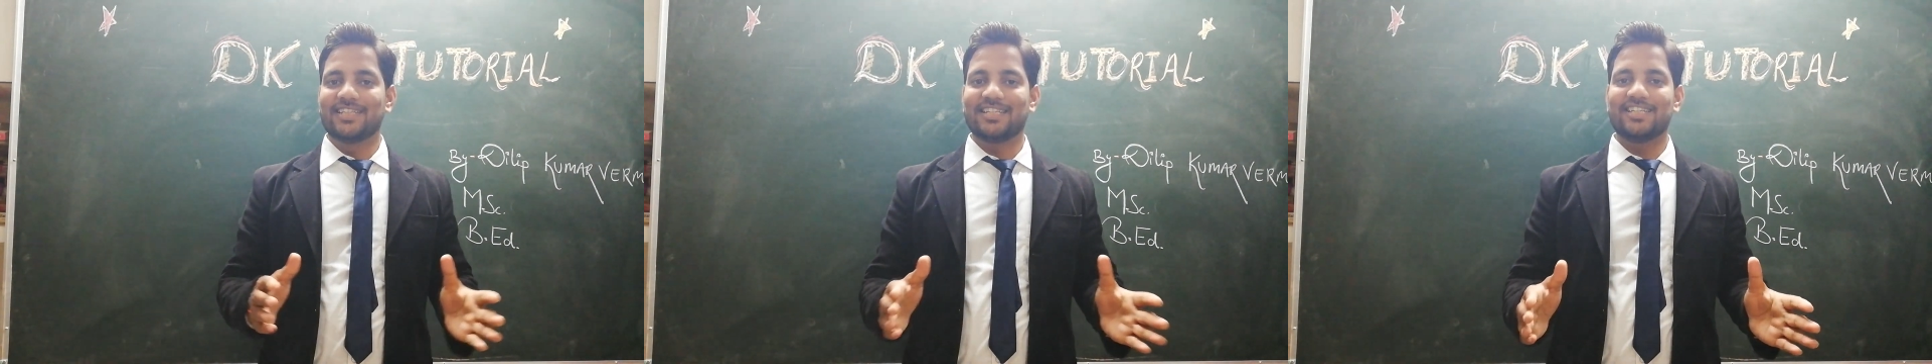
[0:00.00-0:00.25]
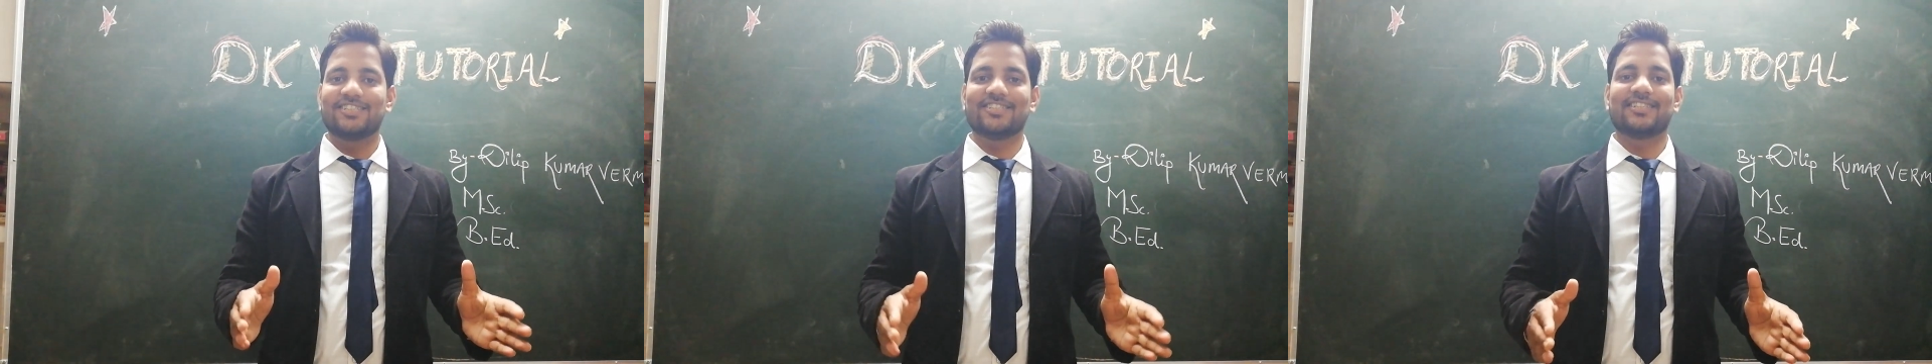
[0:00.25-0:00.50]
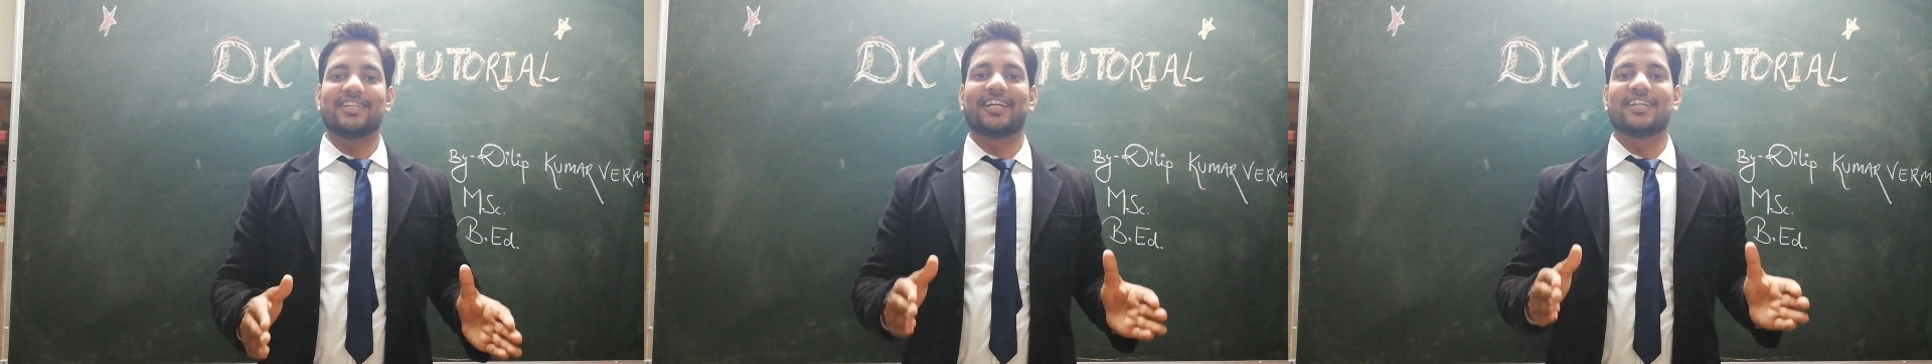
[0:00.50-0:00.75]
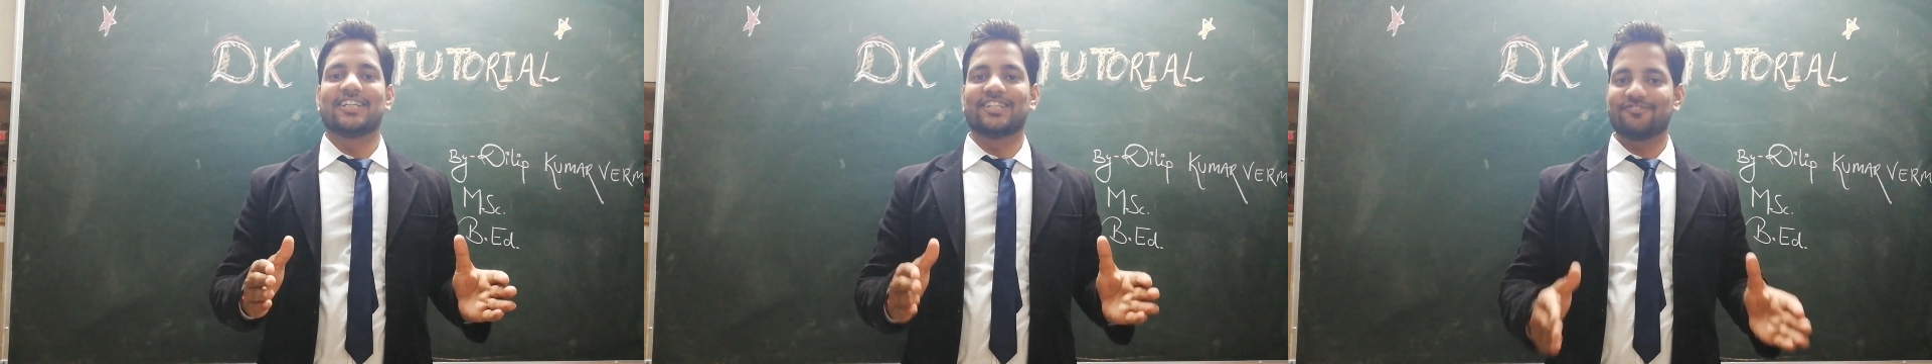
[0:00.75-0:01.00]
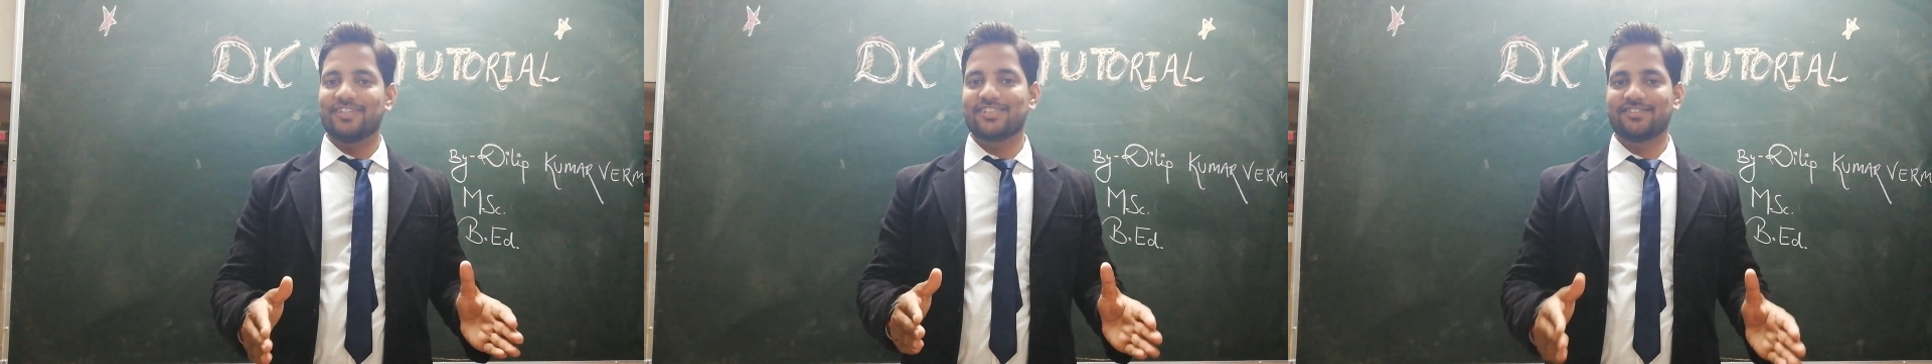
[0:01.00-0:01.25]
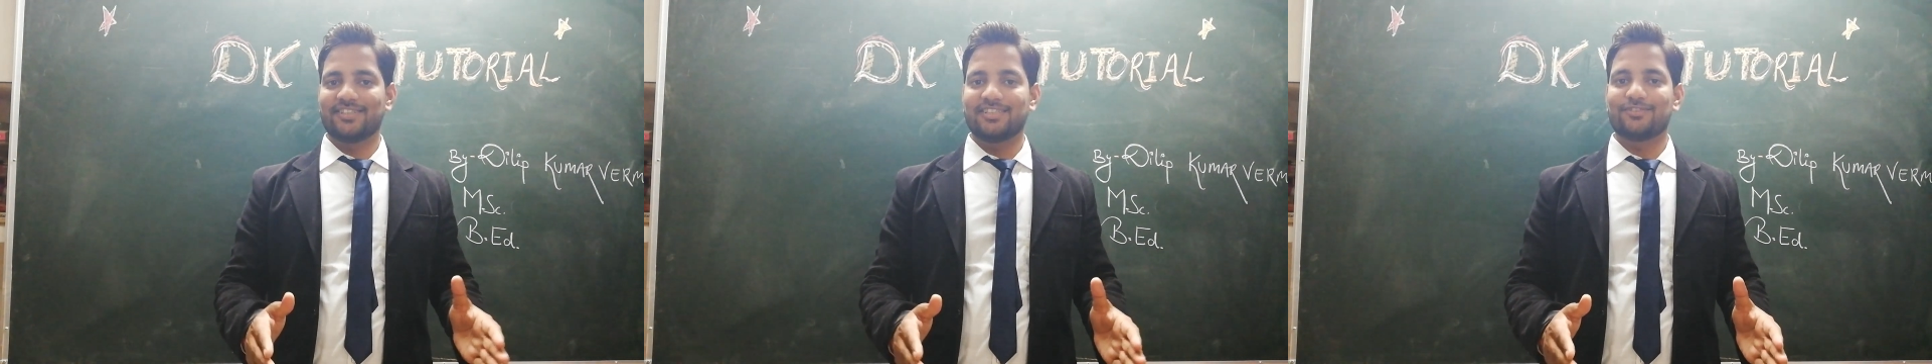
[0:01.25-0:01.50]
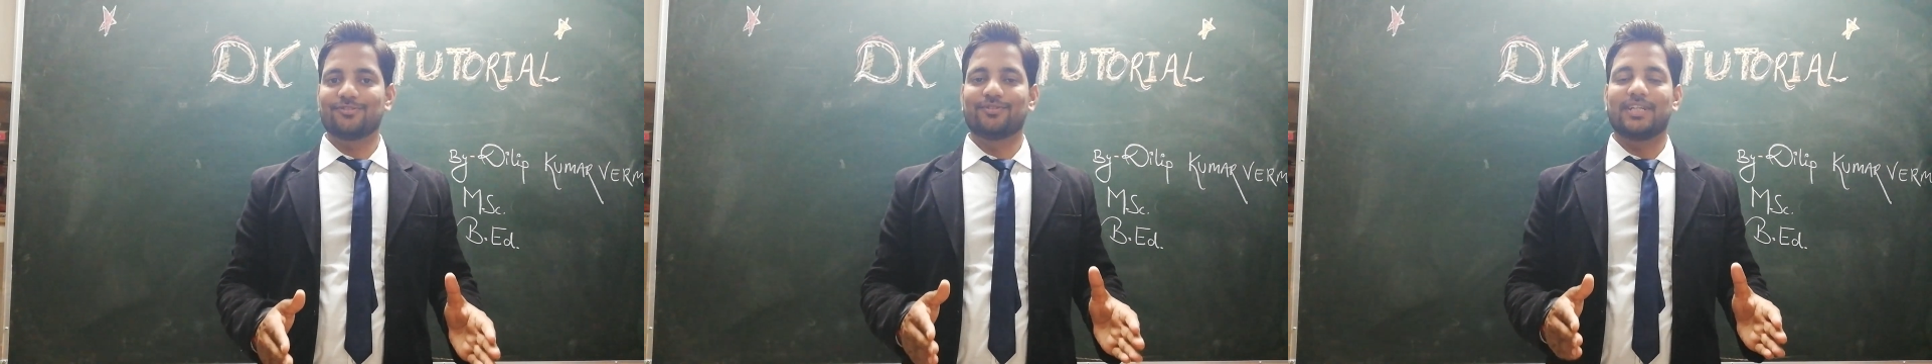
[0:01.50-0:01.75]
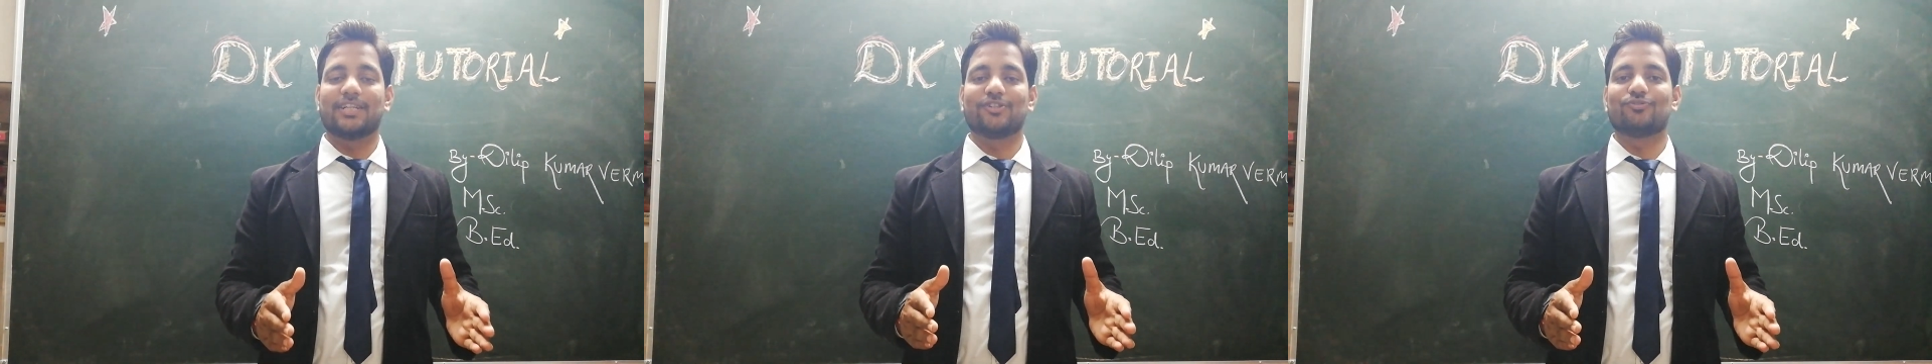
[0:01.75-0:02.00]
easy and interesting so
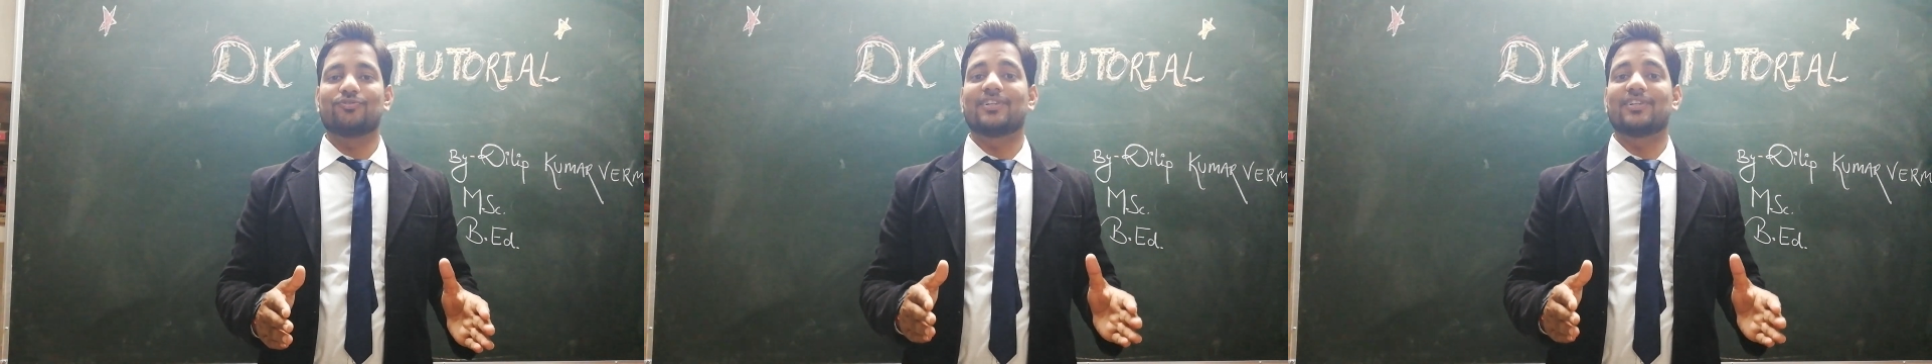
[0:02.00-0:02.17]
that you